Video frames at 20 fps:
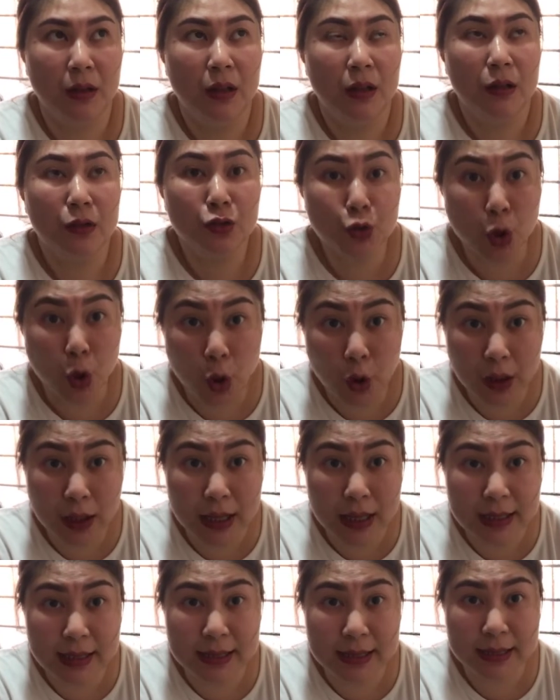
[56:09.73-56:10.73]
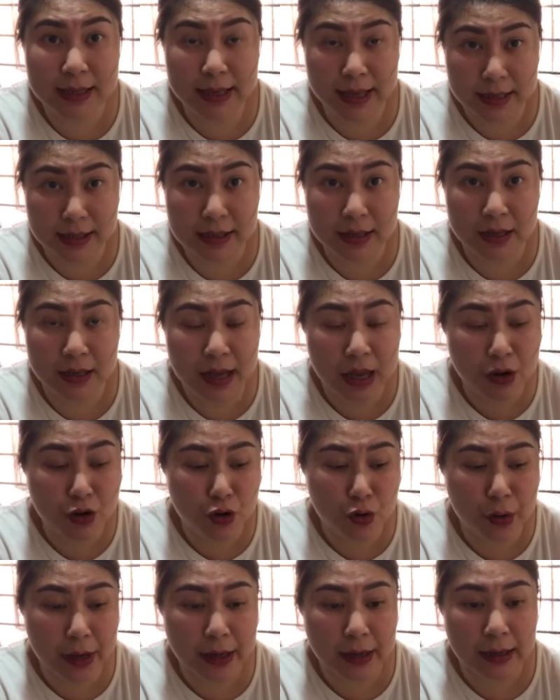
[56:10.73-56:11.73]
told us yesterday
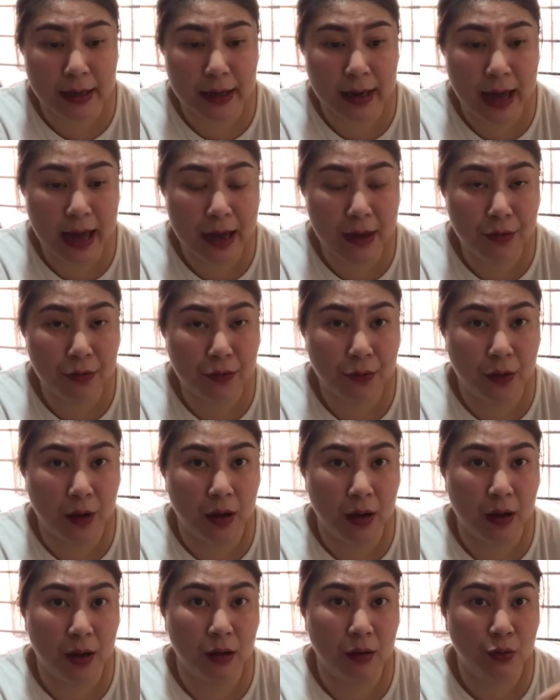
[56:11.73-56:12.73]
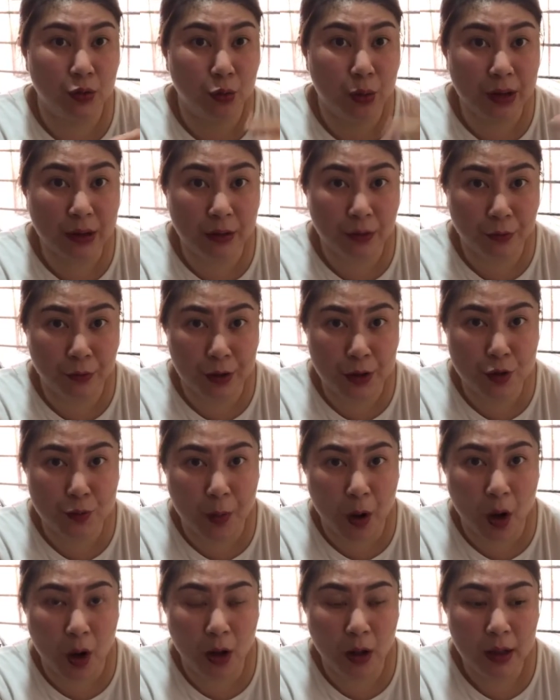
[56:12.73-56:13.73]
during her live, during the
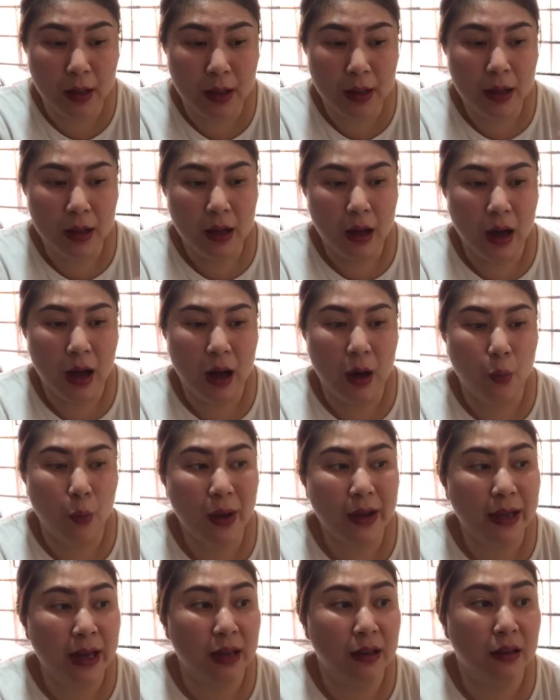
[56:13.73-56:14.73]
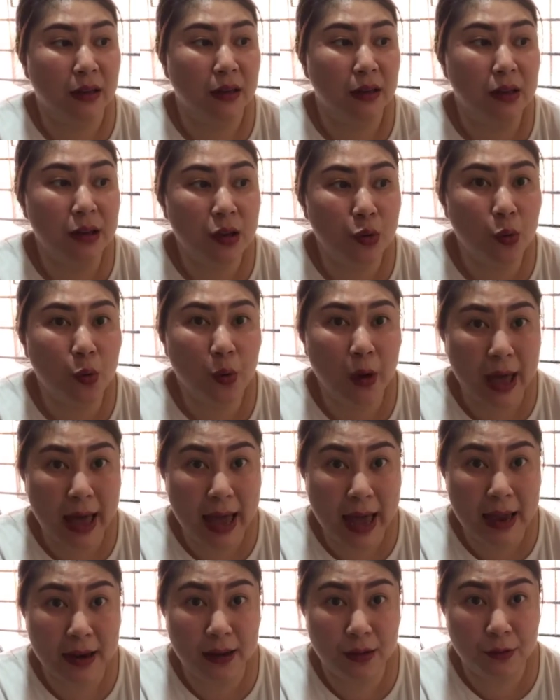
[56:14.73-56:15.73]
fishball, what are the new
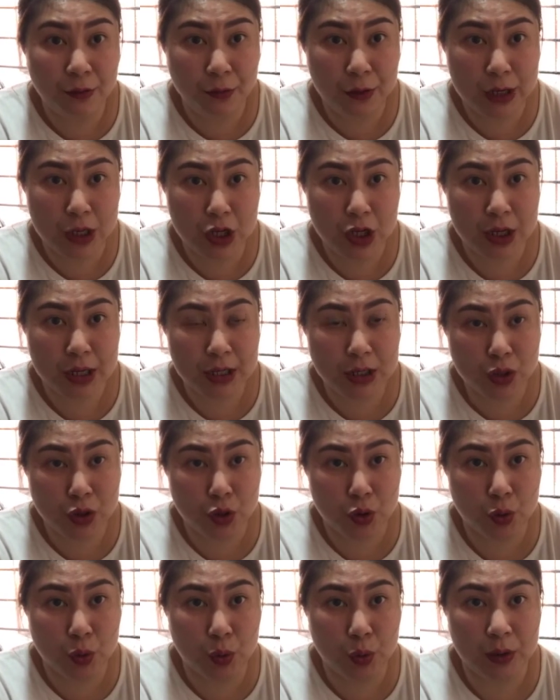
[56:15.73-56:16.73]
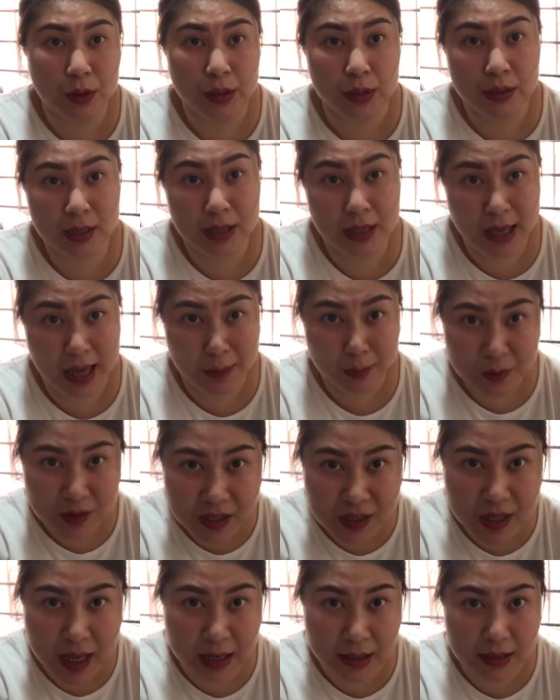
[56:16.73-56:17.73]
added features to the
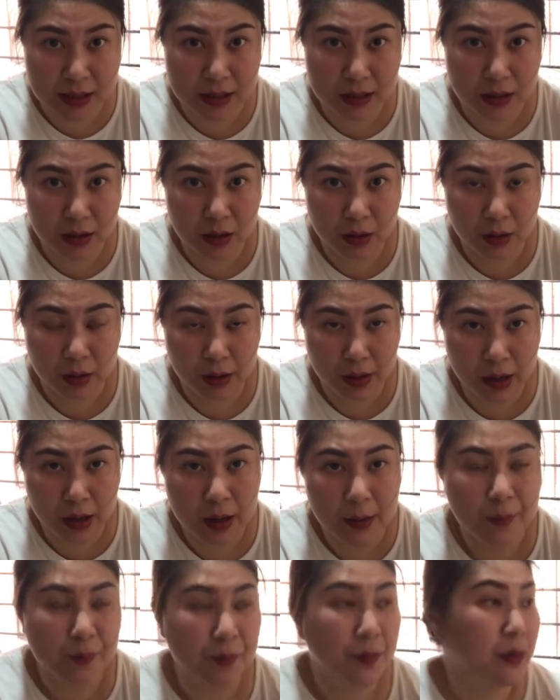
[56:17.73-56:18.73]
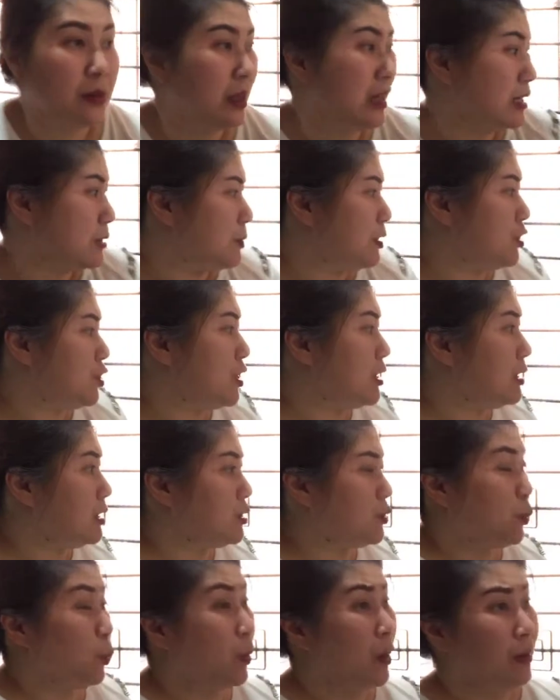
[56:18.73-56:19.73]
TM6. Okay, this machine
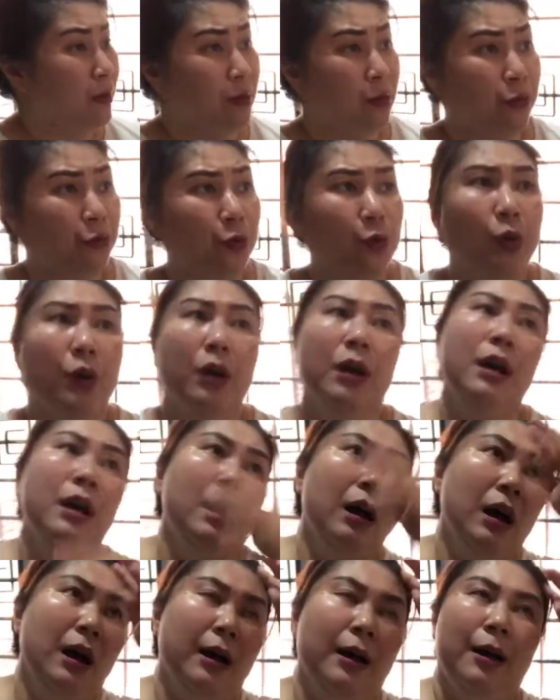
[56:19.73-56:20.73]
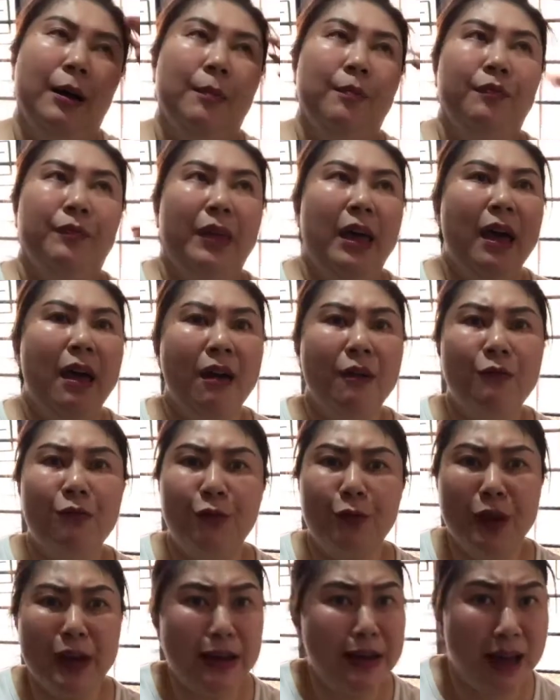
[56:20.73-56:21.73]
is wonderful.
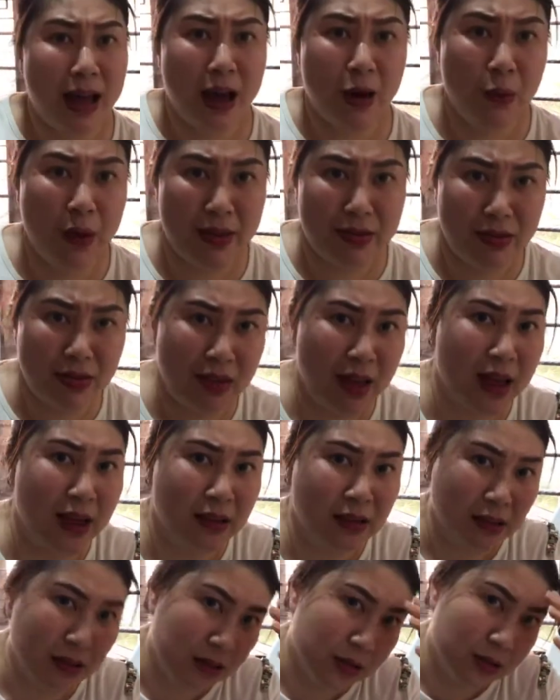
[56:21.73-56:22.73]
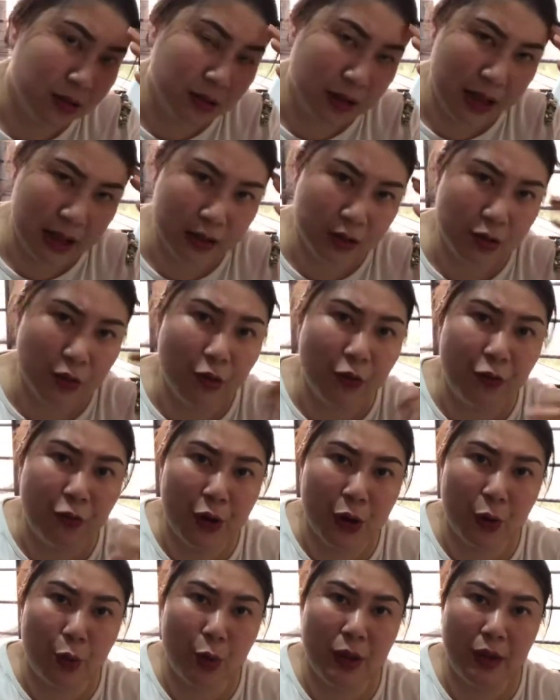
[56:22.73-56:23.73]
Every now and then, it's like so
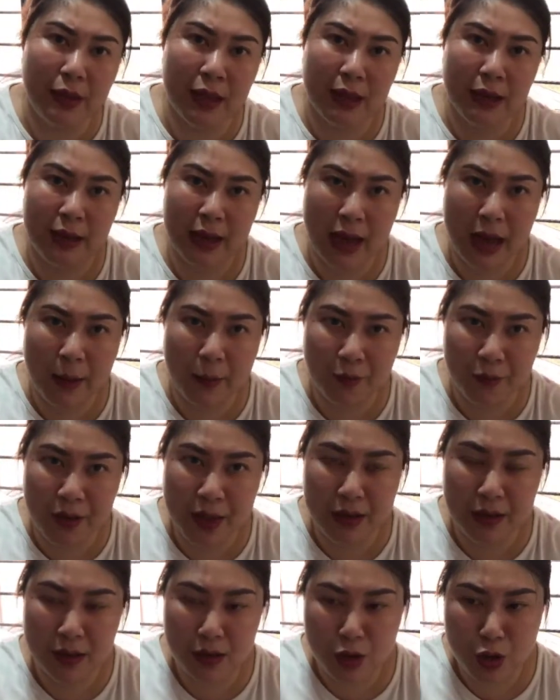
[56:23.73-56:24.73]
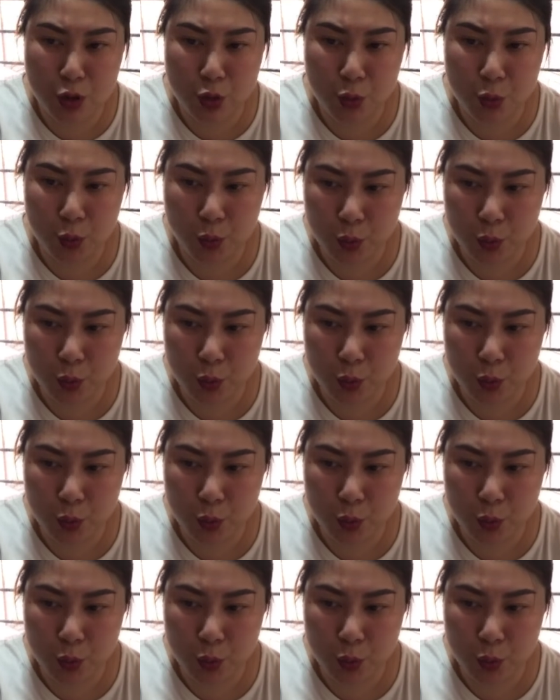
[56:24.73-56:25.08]
frequent that they update new